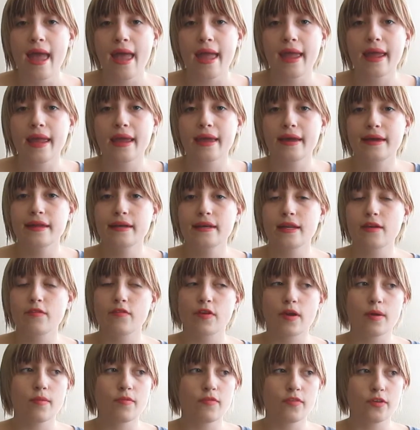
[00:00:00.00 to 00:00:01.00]
And if
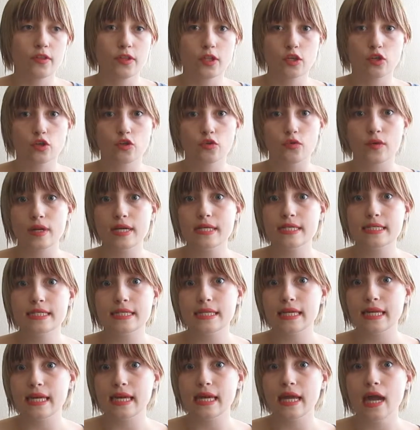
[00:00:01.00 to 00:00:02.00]
I'm feeling
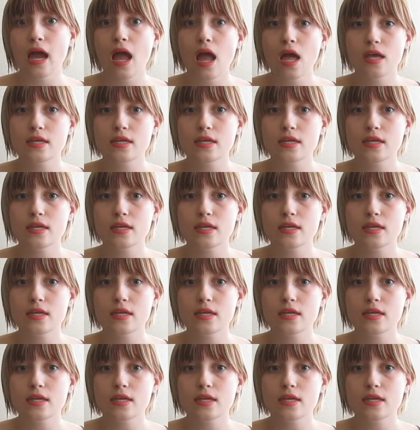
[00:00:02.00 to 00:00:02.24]
crazy,